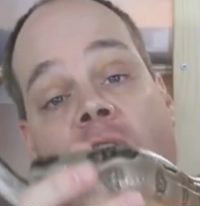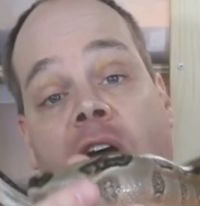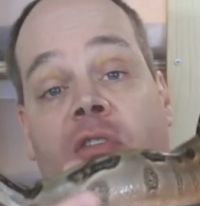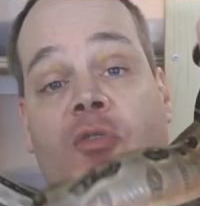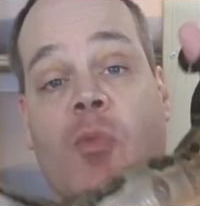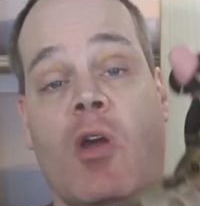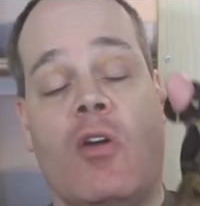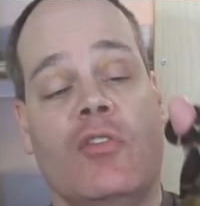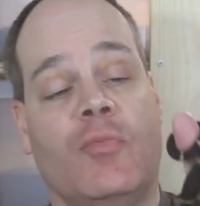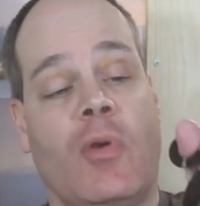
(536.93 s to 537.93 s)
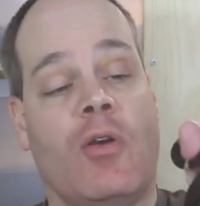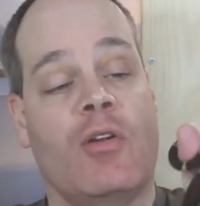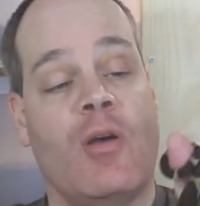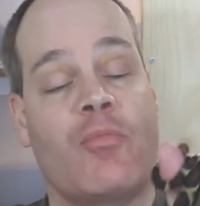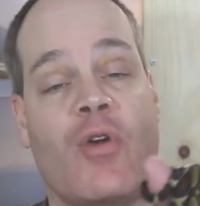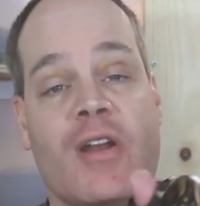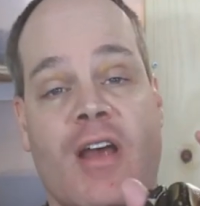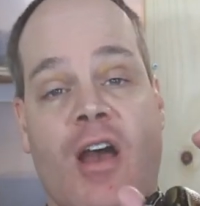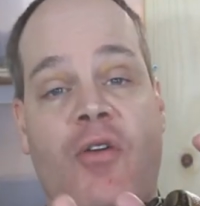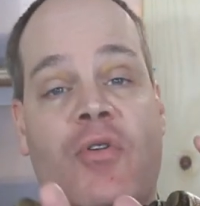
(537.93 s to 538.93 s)
have his parents paired up right
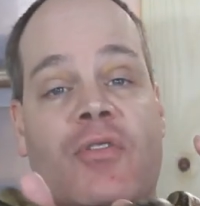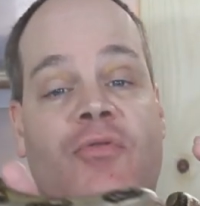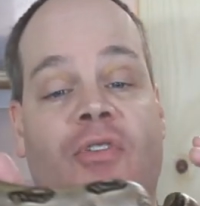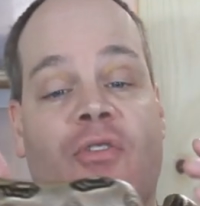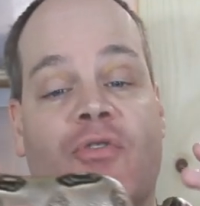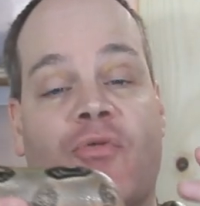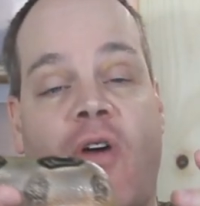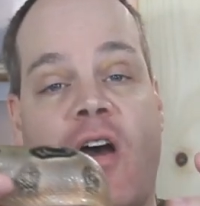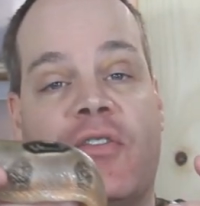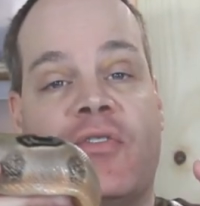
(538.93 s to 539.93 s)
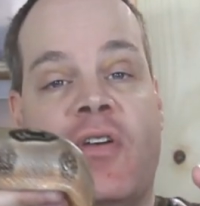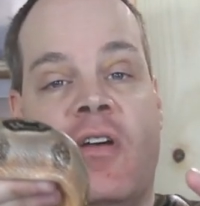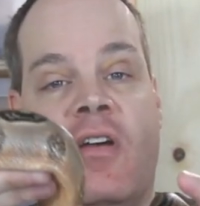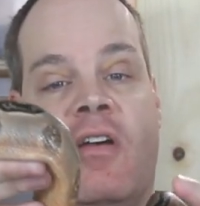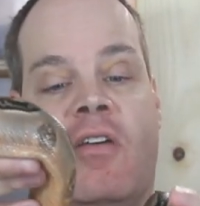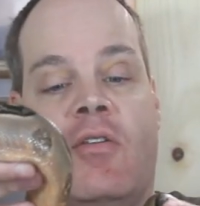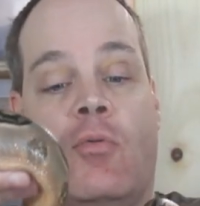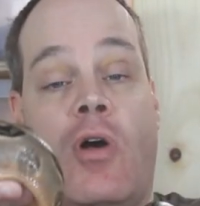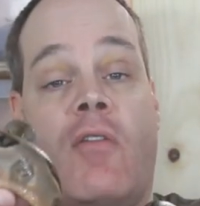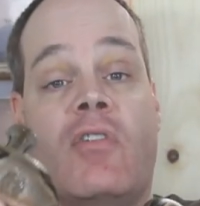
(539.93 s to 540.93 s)
now, and fingers crossed that
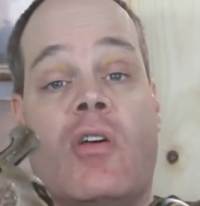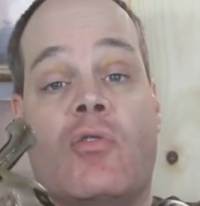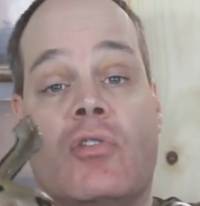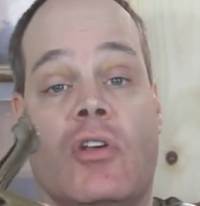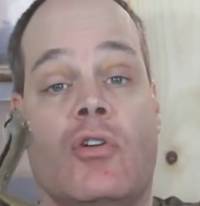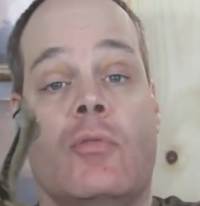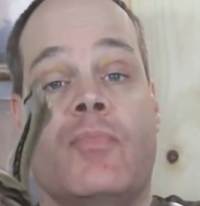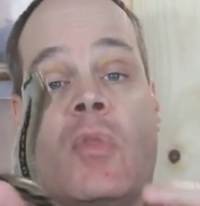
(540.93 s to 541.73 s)
we'll have another litter